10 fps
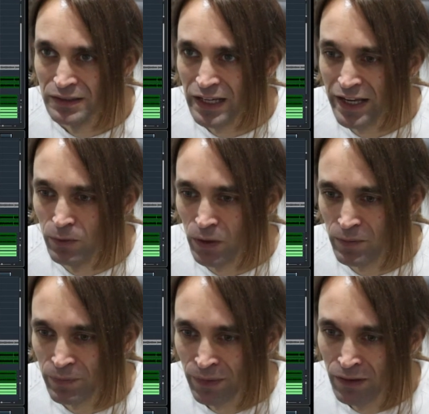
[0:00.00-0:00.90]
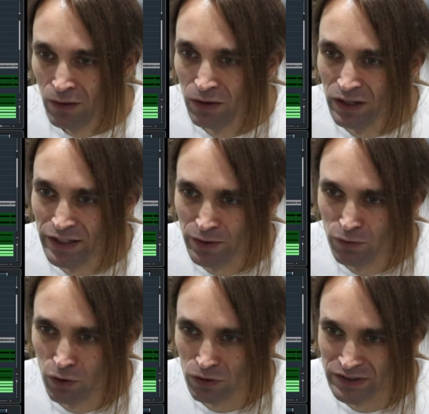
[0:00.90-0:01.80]
Anyway, on the lead
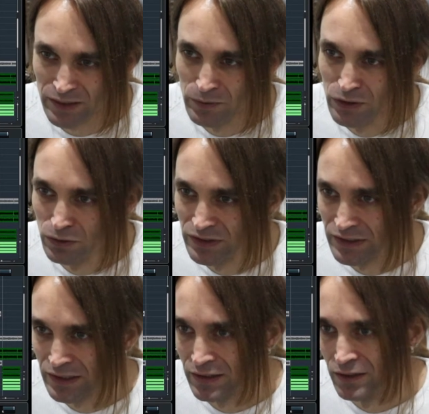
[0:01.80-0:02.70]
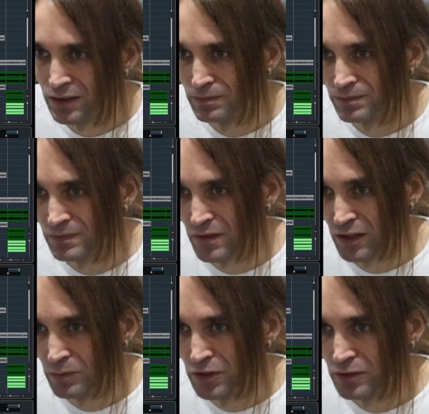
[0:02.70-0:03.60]
vocals I'm using the
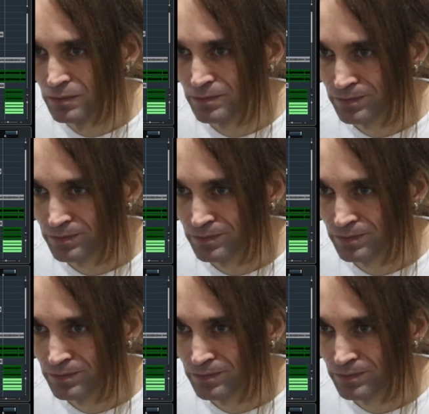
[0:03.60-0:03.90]
limiter,